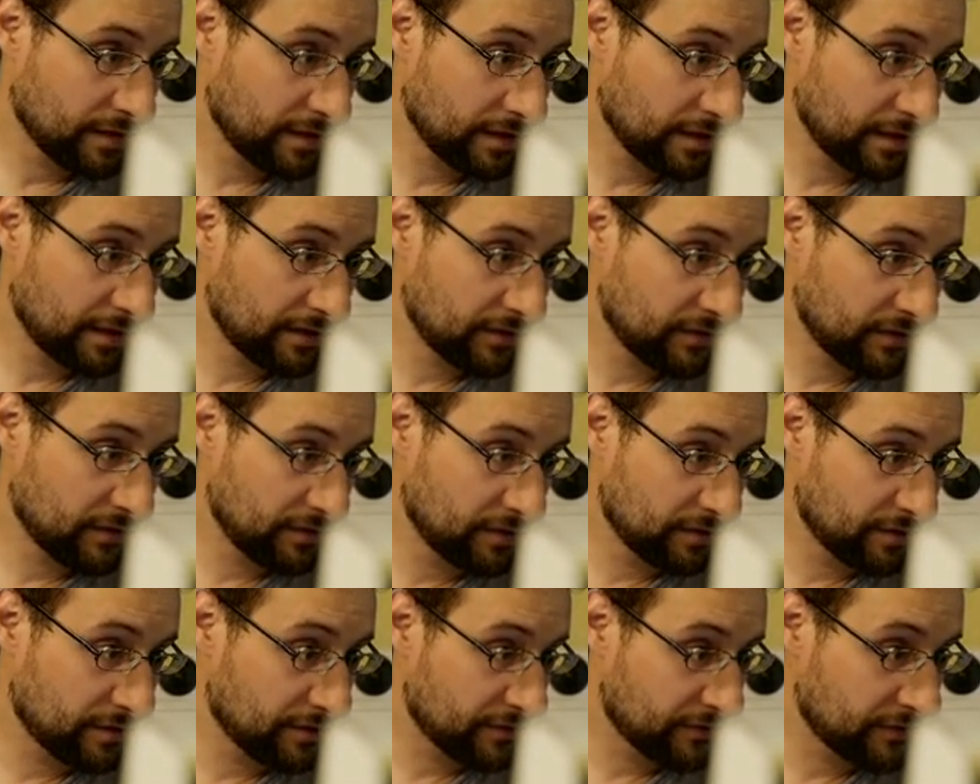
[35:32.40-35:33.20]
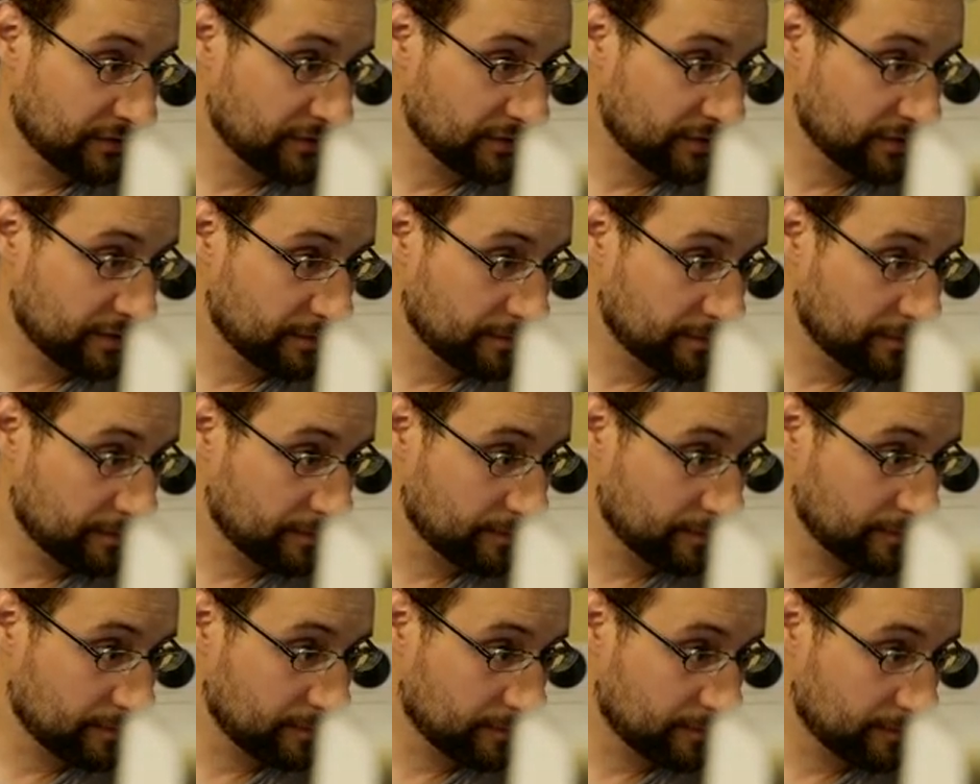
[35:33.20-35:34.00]
add here
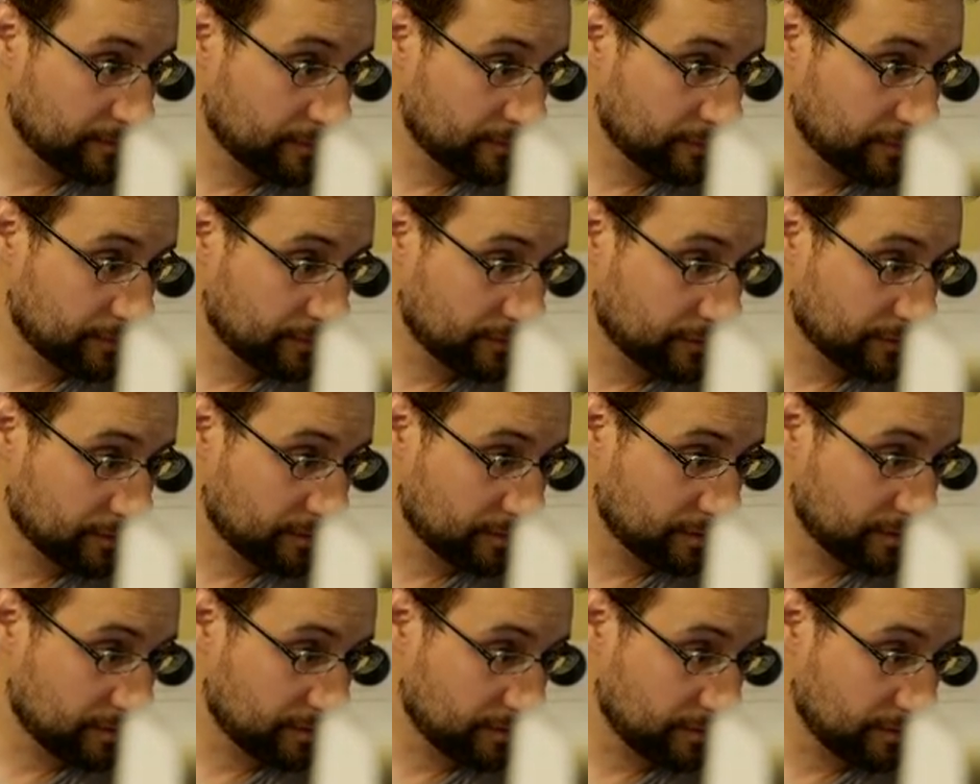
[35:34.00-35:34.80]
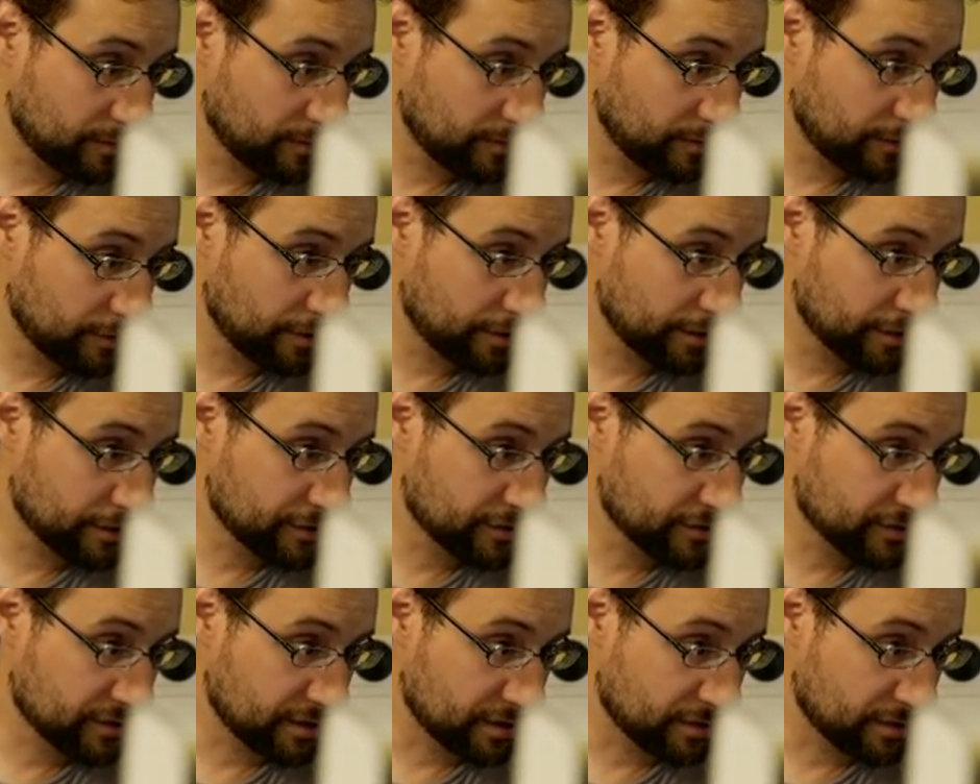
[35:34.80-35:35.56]
some proper merge.